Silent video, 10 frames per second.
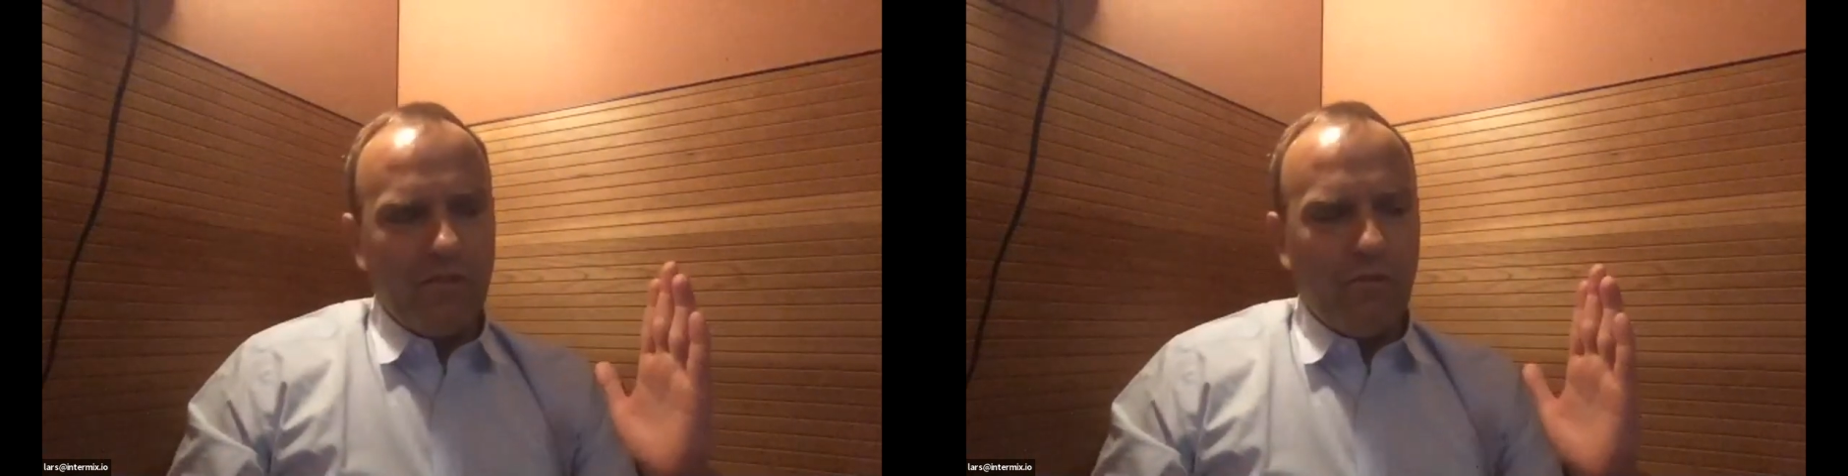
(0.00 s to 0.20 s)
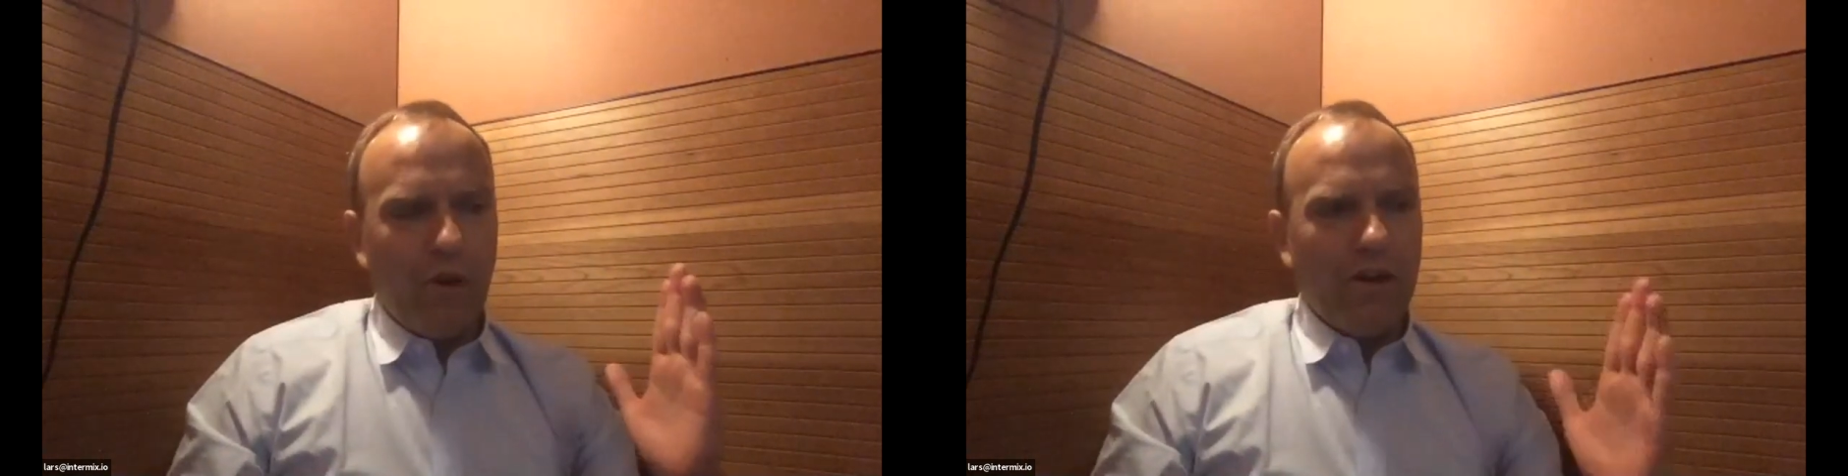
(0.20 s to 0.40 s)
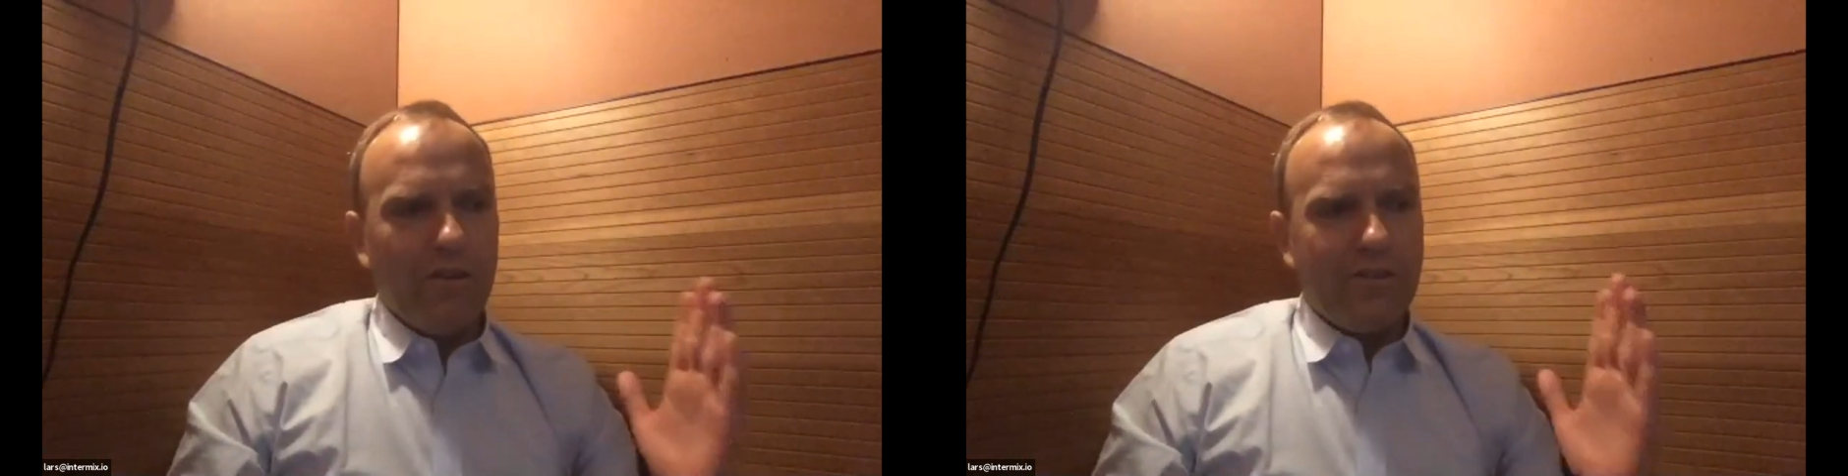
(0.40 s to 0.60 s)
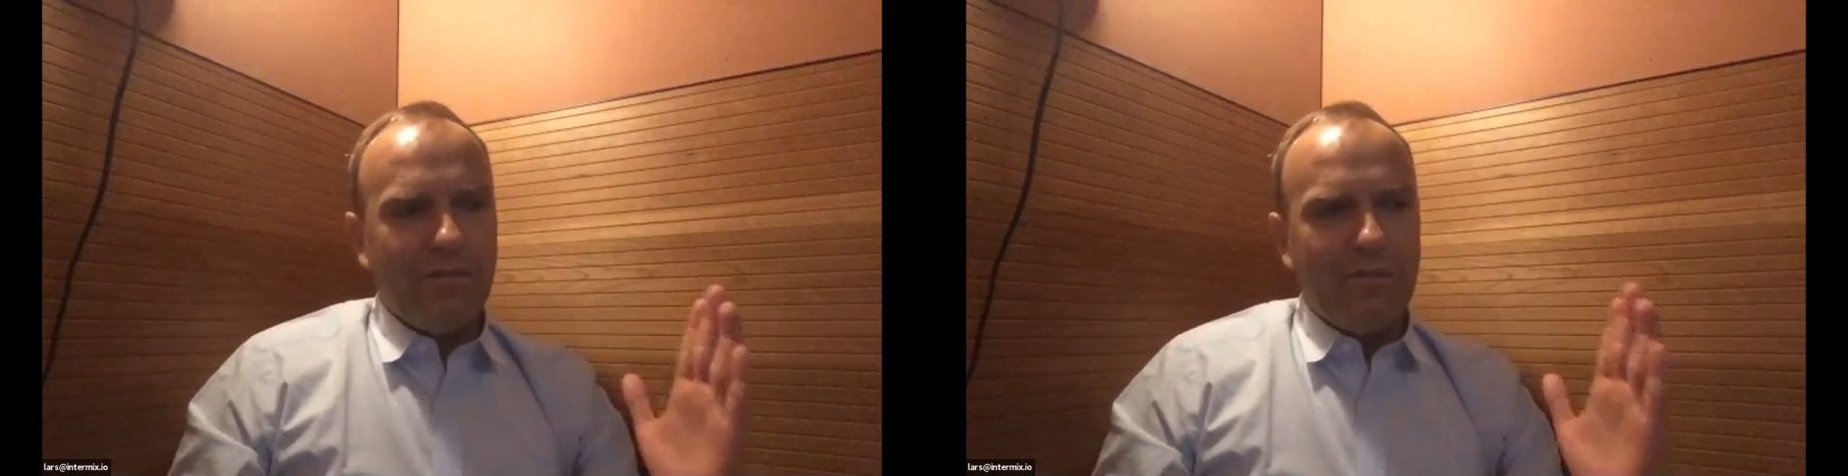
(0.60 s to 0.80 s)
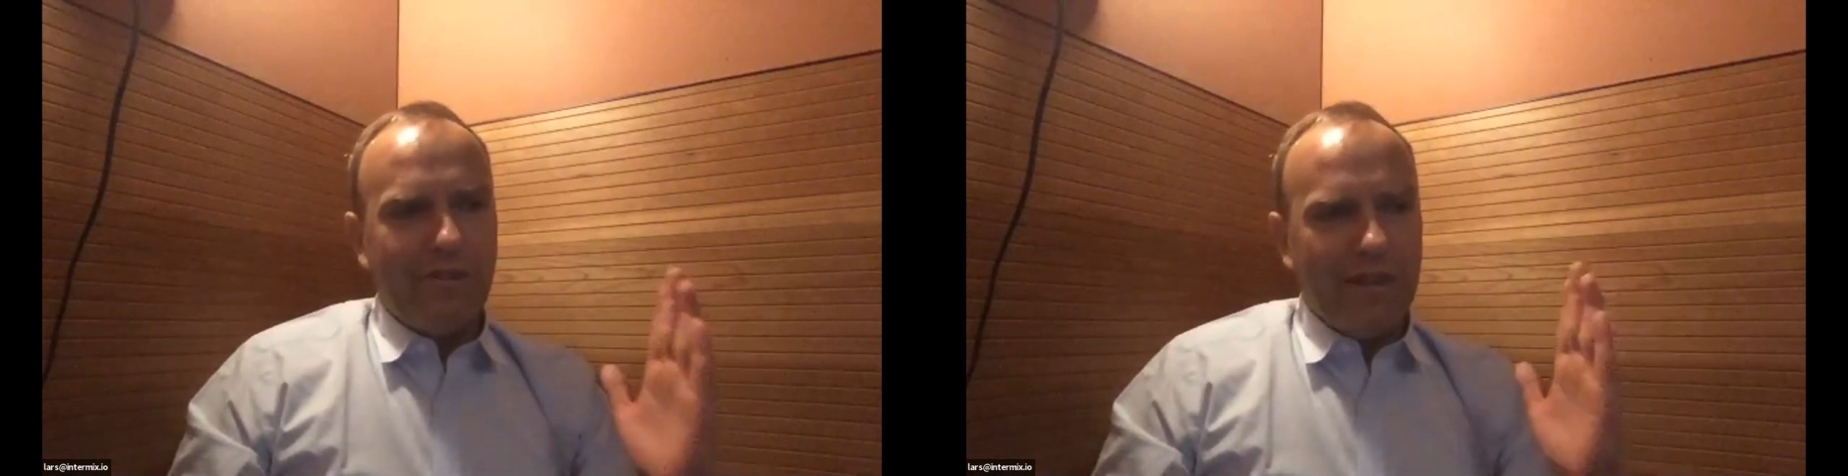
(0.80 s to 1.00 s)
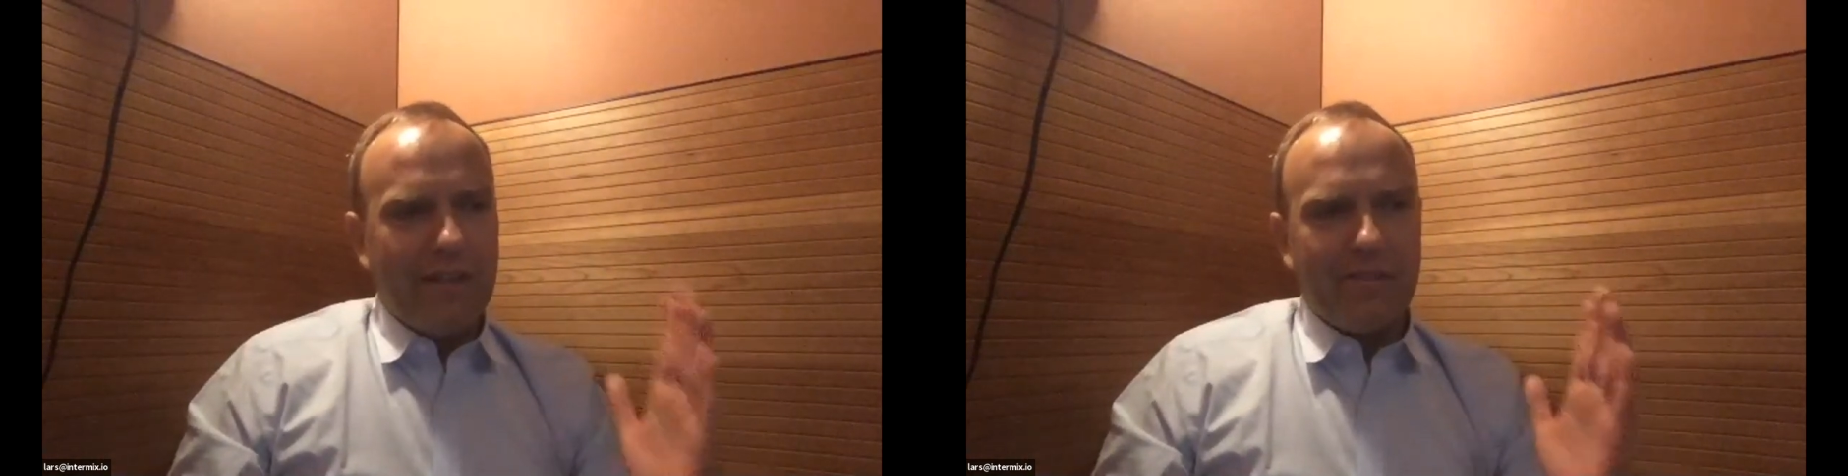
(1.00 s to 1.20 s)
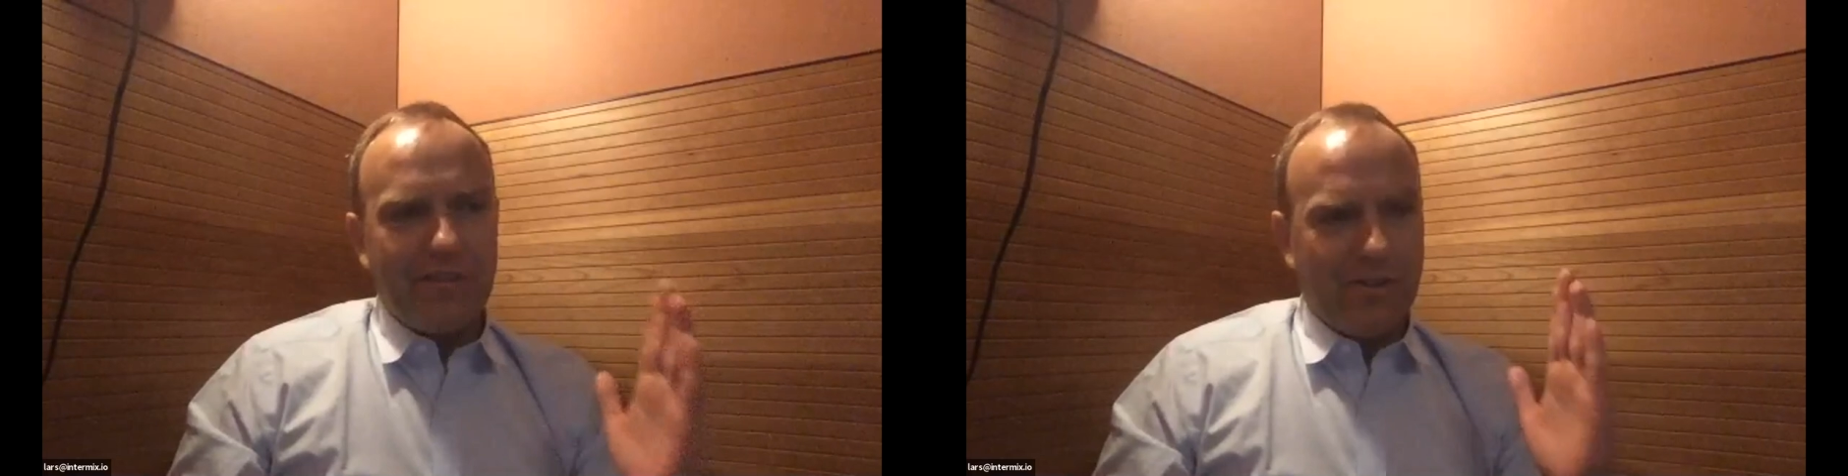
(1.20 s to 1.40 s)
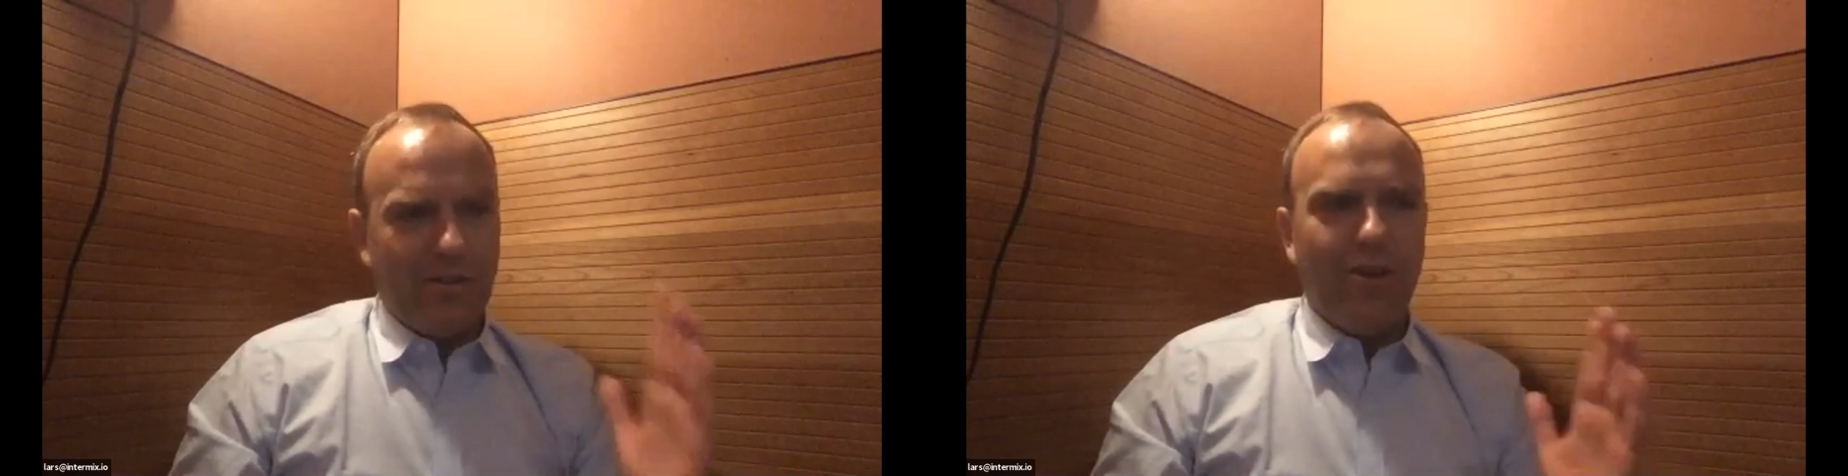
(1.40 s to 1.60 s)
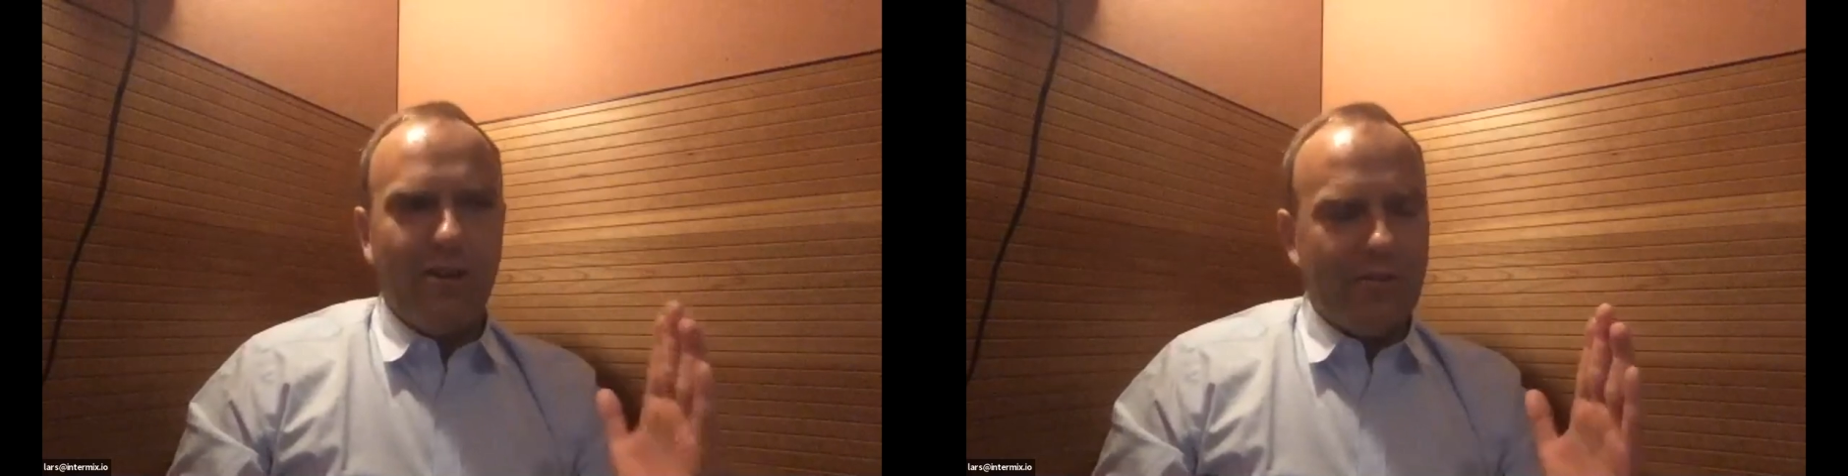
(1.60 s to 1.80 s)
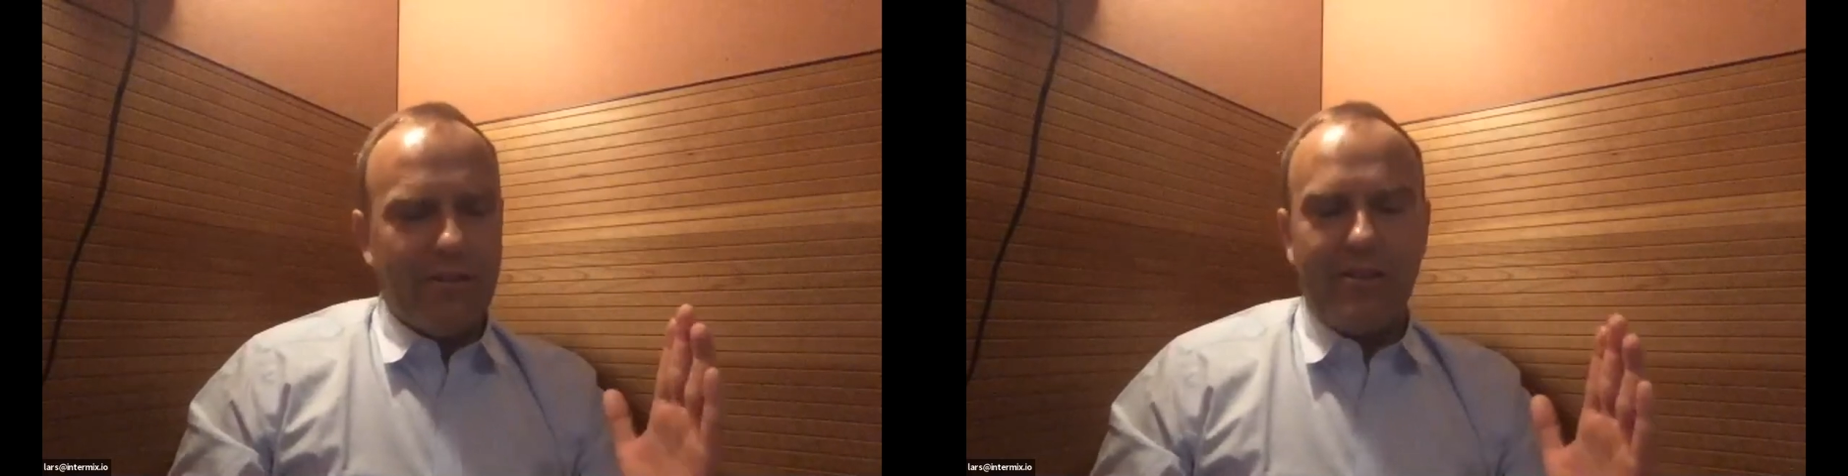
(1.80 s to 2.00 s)
what are some of the lessons
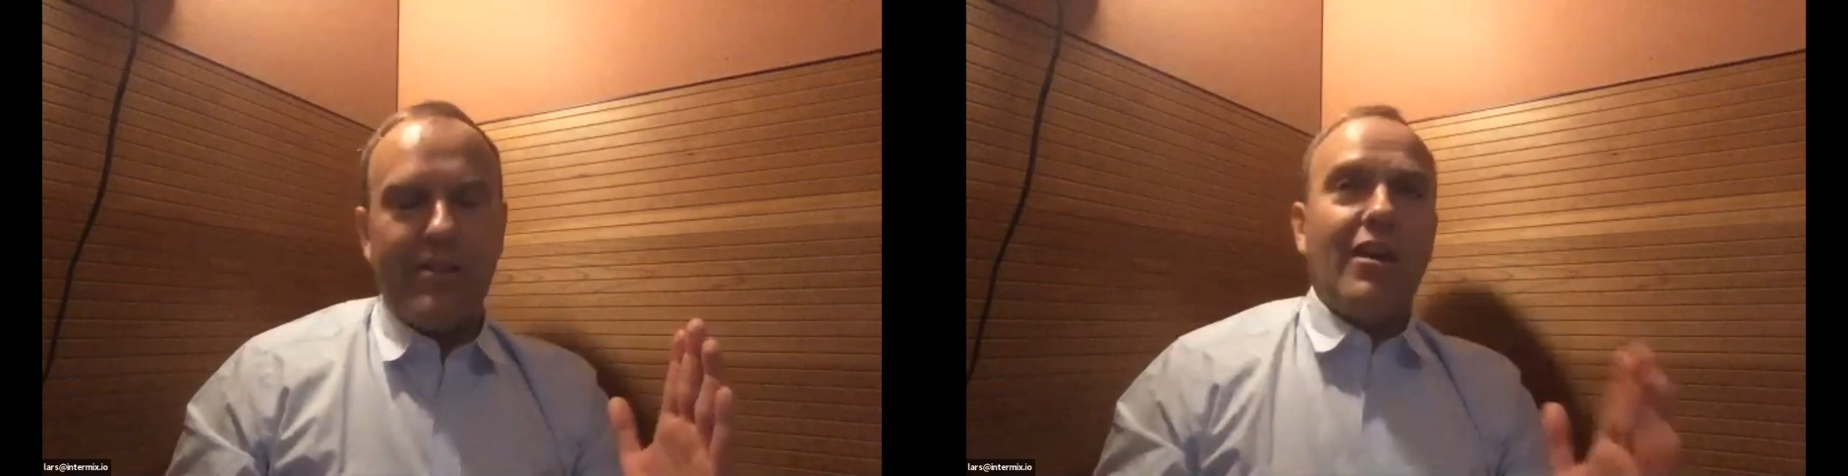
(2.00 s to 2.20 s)
learned where you say,